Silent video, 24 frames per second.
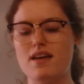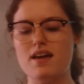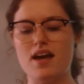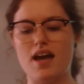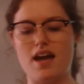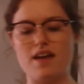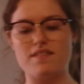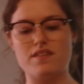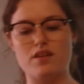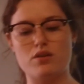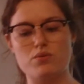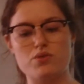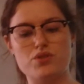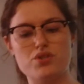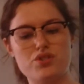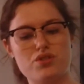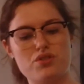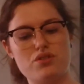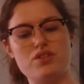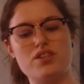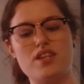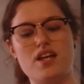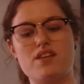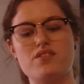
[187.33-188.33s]
And there was
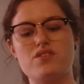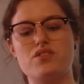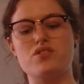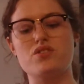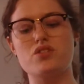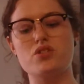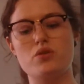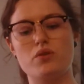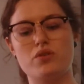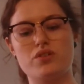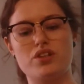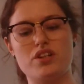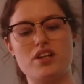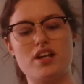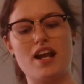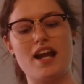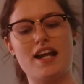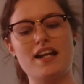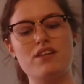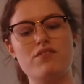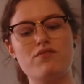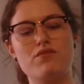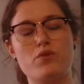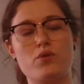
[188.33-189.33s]

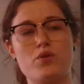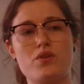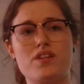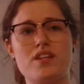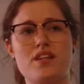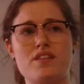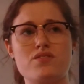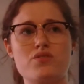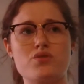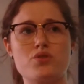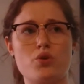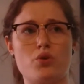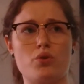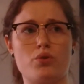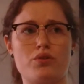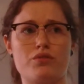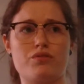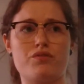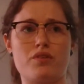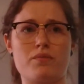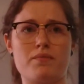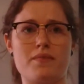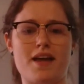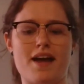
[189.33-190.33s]
2,294 deaths total
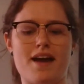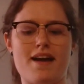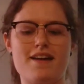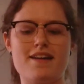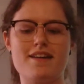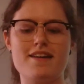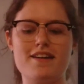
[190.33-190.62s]
from that,